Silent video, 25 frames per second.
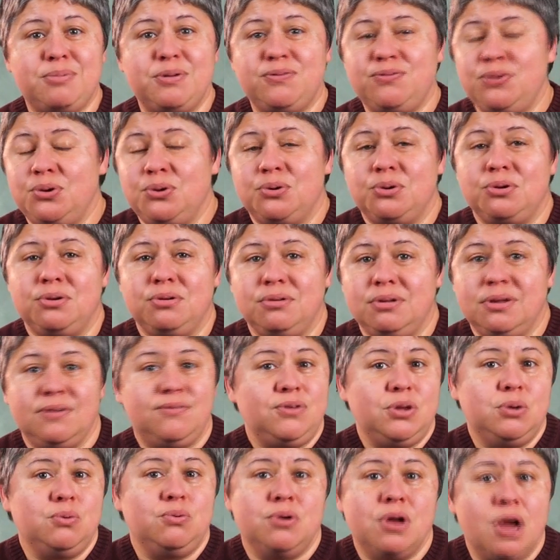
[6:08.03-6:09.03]
if
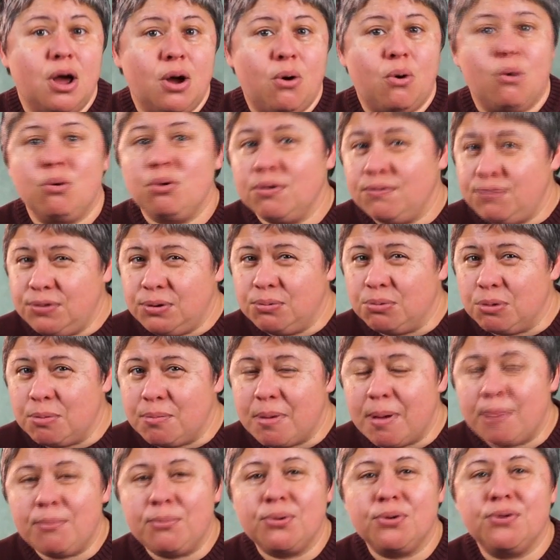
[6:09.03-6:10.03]
you know or if you
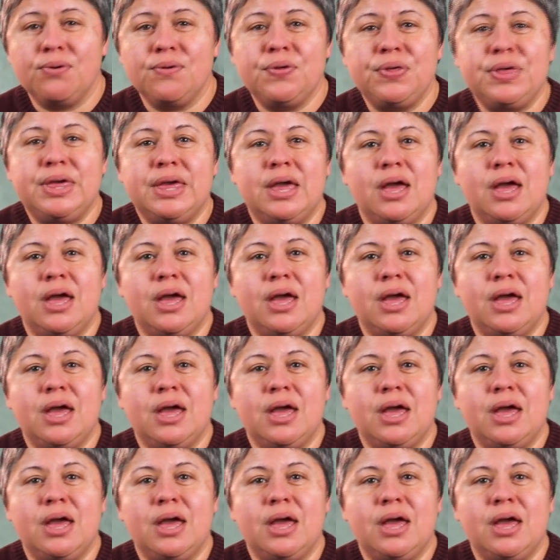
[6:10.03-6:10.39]
remember?